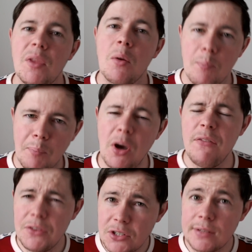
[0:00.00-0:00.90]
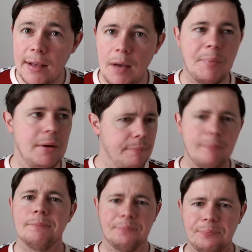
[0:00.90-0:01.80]
But if it doesn't happen,
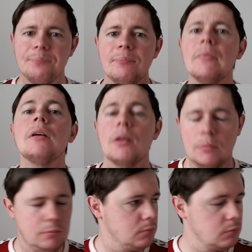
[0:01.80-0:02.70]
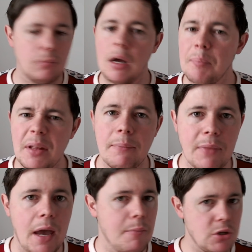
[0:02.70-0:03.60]
I blame
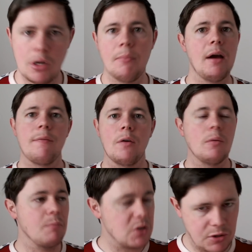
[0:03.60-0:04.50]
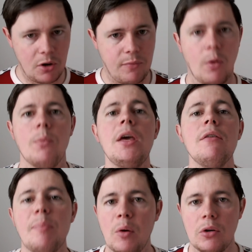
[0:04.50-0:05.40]
them. It's not my fault, it's their fault. They
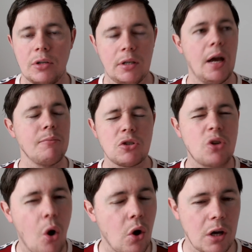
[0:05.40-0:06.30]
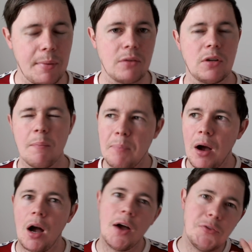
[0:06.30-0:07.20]
reported it, I'm just talking about it.
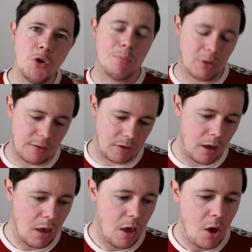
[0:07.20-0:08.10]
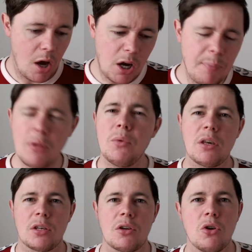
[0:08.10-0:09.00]
But I do believe it. A couple of
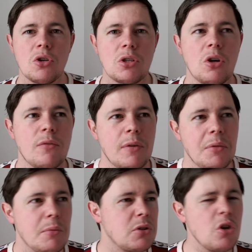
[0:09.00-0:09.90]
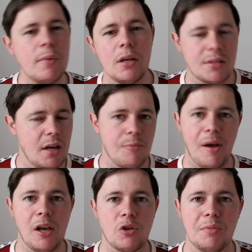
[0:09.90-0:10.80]
weeks ago, there was too many
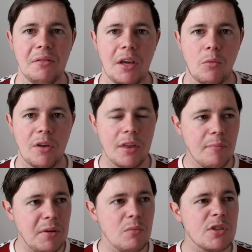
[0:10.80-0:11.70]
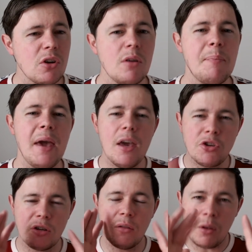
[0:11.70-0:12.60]
centre-backs were being linked with, and I've been sort of
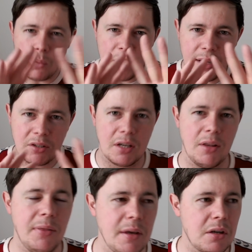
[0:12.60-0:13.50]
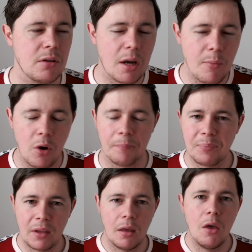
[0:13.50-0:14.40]
patiently waiting, thinking, come on,
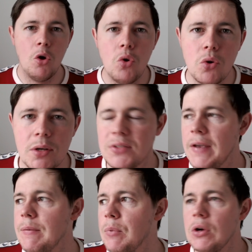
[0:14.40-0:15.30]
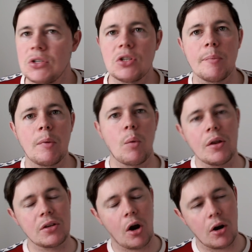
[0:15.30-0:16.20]
who is David Moyes' number one
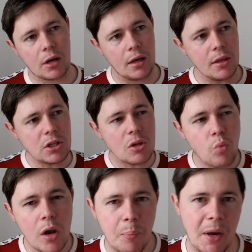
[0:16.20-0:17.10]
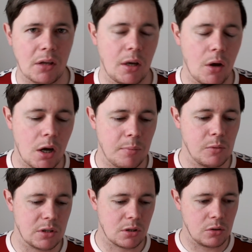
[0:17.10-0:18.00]
target? And this is the one I picked out a couple of
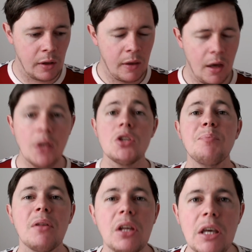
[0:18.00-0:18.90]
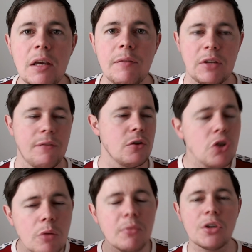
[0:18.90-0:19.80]
weeks ago. I just believed it for
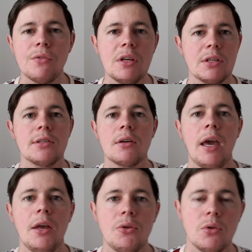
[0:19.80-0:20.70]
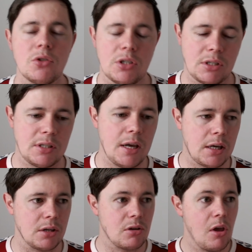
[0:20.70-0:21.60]
numerous reasons I'll get into in just a
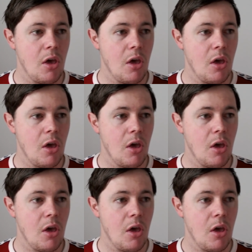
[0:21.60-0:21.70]
second.